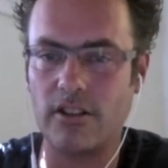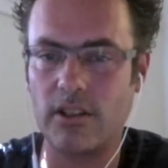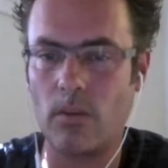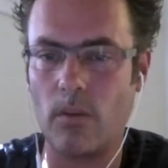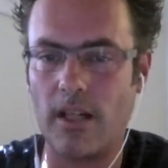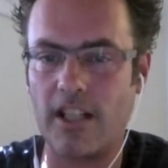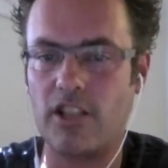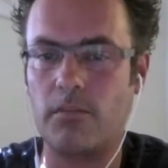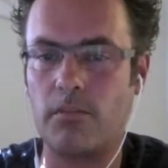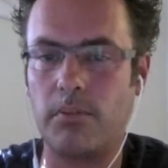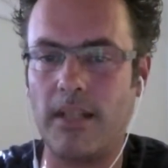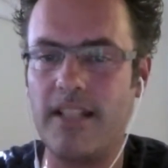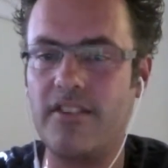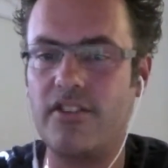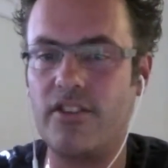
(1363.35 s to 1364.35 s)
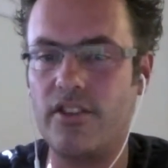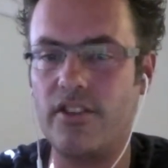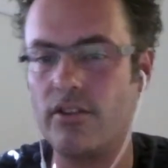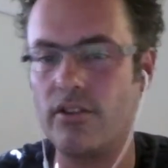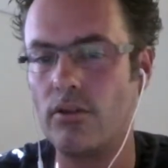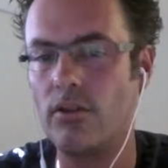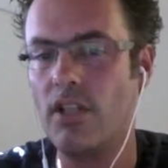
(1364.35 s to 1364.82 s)
that will explain to
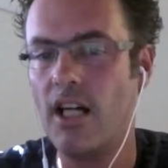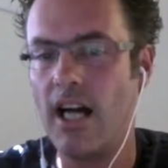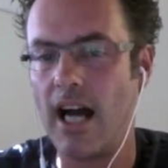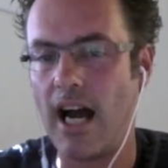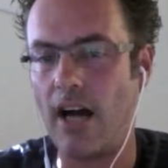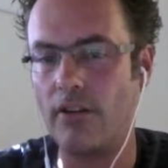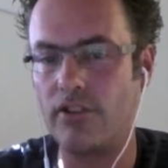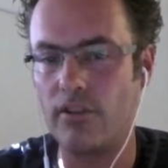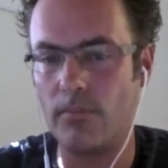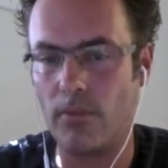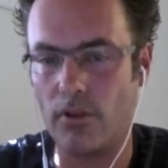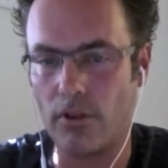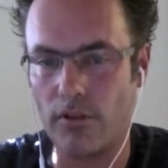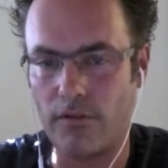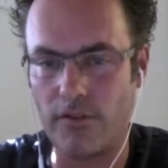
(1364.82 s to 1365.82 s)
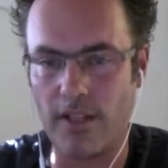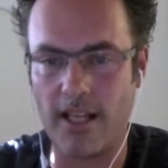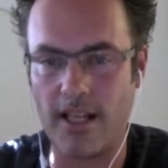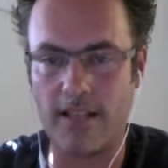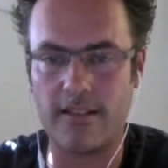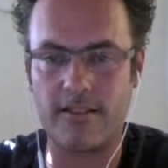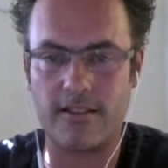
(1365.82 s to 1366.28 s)
you how to
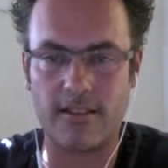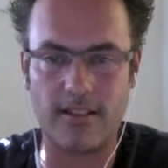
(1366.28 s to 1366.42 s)
motivate,